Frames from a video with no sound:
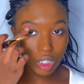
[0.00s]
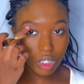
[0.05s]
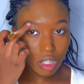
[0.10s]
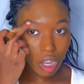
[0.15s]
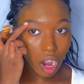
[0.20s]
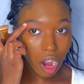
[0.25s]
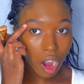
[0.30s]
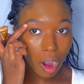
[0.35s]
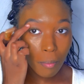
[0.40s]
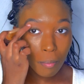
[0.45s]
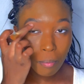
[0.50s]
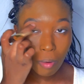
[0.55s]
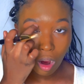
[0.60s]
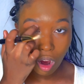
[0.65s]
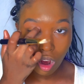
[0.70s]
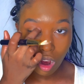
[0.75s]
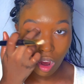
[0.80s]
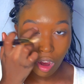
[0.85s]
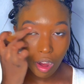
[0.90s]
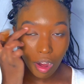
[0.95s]
top
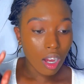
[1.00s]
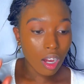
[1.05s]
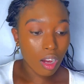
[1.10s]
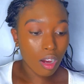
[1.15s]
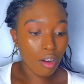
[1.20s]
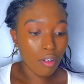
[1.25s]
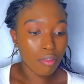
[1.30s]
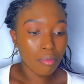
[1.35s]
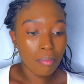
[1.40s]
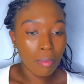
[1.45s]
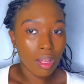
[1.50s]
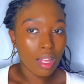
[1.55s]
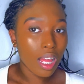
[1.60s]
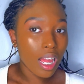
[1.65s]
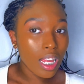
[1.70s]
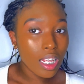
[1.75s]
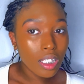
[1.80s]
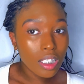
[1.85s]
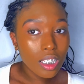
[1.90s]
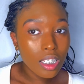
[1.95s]
part of my
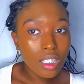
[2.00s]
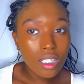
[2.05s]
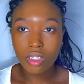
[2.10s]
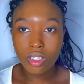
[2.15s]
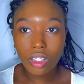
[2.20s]
eyelid.